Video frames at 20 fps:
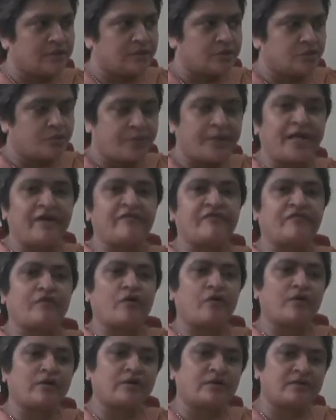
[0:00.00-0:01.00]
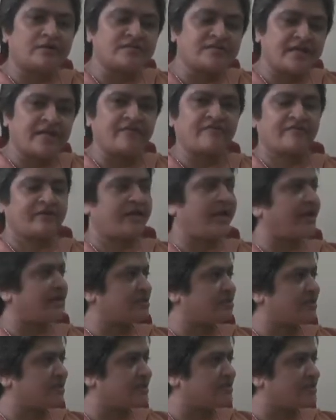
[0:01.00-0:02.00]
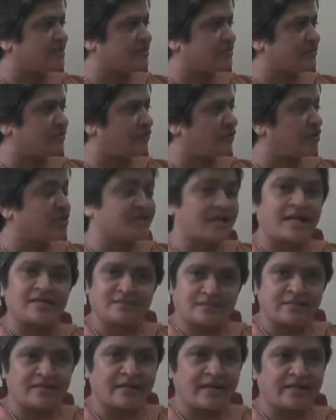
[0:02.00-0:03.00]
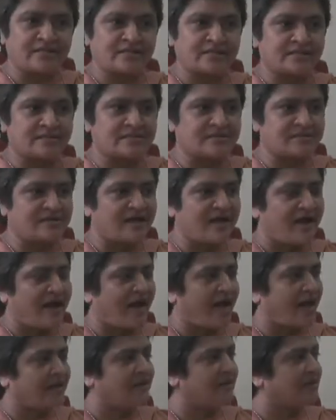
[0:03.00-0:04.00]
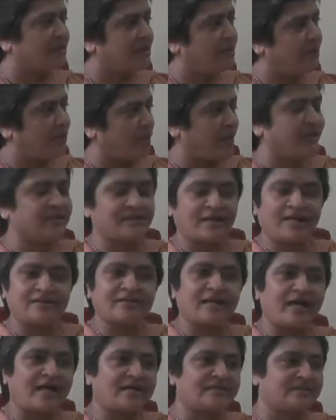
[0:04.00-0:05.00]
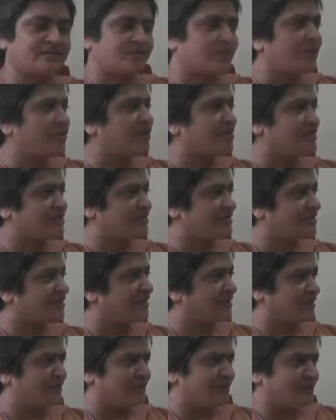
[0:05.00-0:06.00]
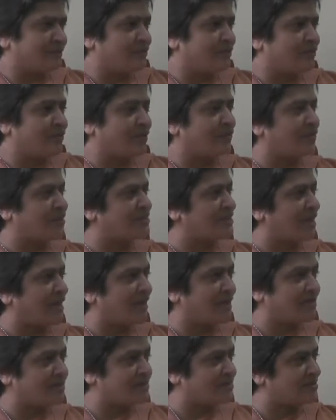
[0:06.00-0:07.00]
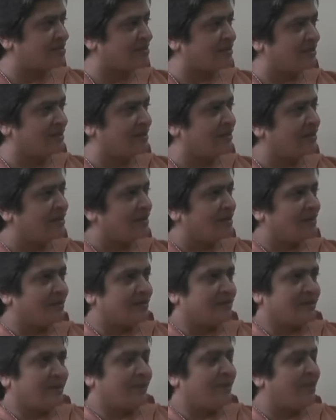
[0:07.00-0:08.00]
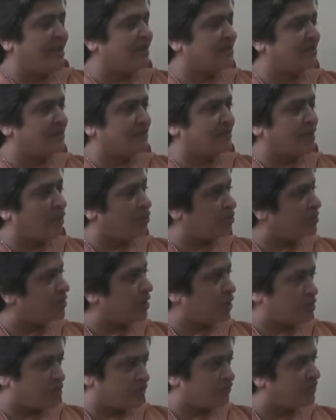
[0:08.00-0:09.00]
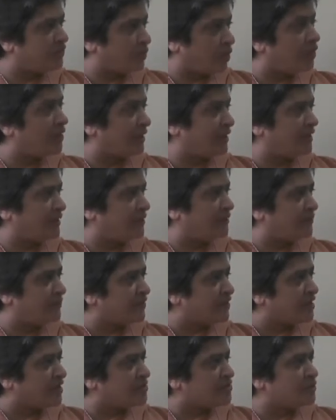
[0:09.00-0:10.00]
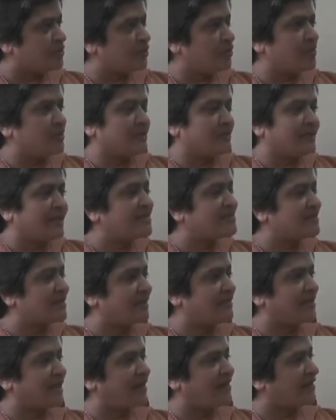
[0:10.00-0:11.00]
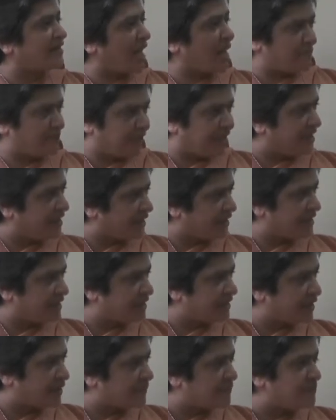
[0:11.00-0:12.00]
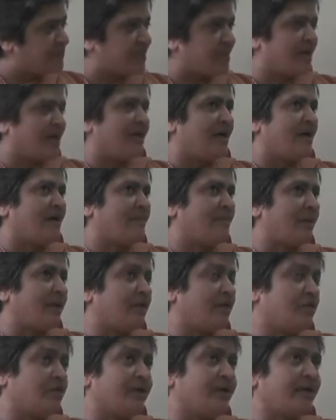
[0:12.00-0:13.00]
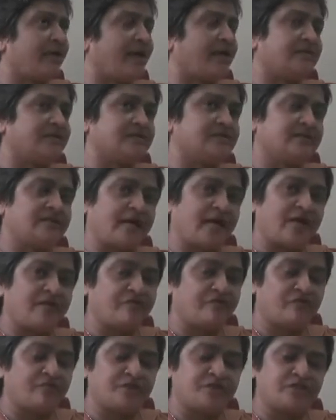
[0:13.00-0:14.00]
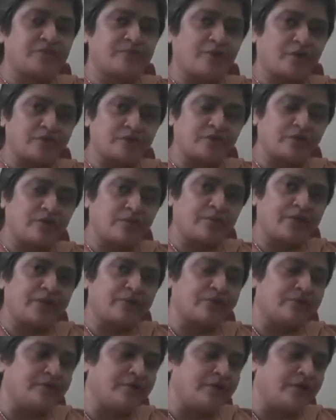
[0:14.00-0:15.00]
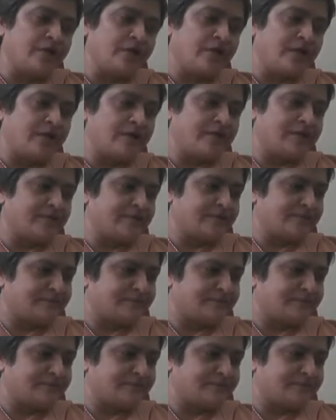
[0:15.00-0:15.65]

to pray for safe elections, for just elections, and a little point like that was, you know, it was unnecessary. They made a mountain out of a molehill. So things like that are happening in India. But looking at the life of Bishop Oscar Romero, uh,